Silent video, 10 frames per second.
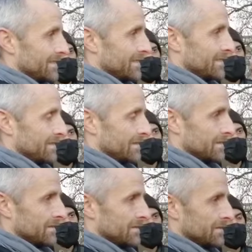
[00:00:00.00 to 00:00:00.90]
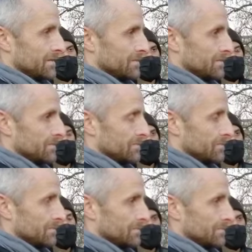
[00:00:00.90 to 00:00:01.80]

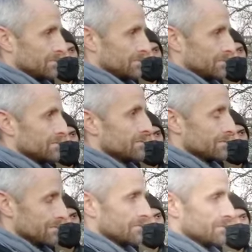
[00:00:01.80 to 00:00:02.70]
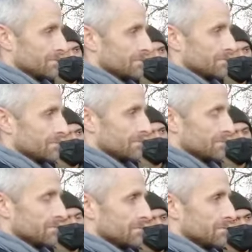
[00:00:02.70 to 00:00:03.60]

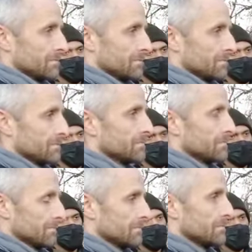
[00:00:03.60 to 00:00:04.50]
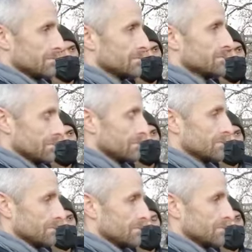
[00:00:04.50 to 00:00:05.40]

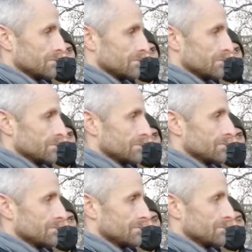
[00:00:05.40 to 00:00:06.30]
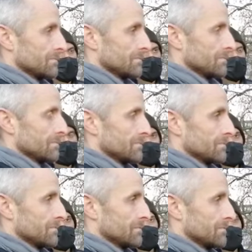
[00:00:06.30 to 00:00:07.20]

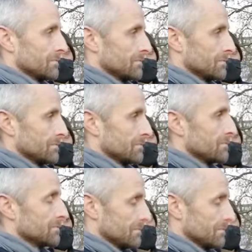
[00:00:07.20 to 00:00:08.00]
(silent)